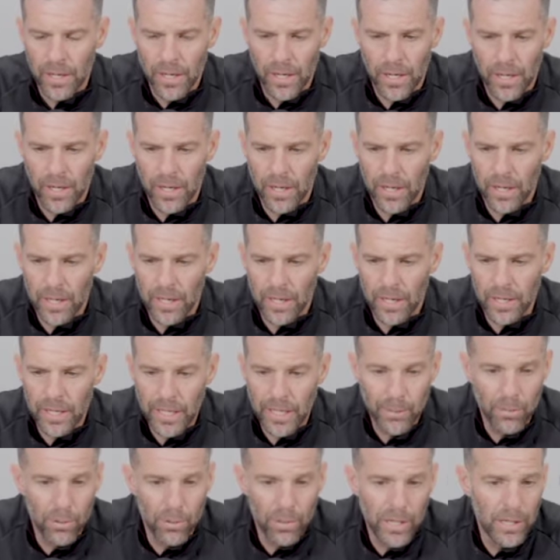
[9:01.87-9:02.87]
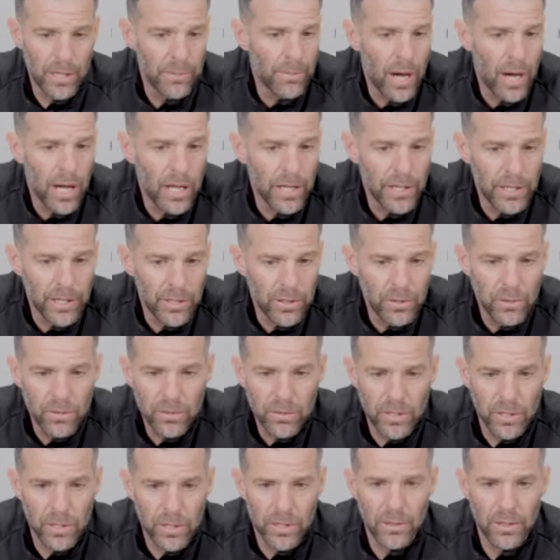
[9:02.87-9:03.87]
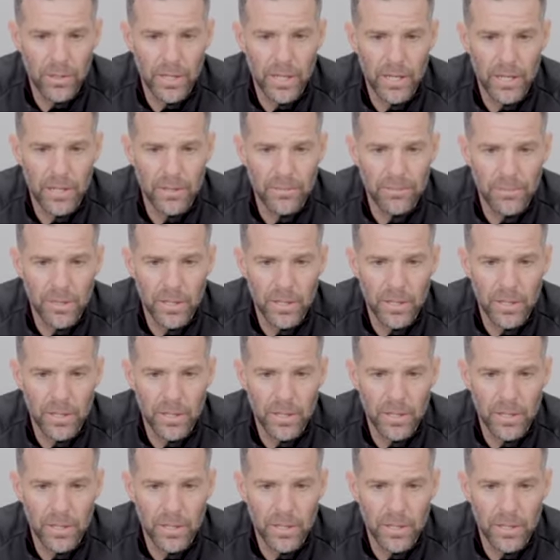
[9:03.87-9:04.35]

Ibrahim Aliyu, you know, he had a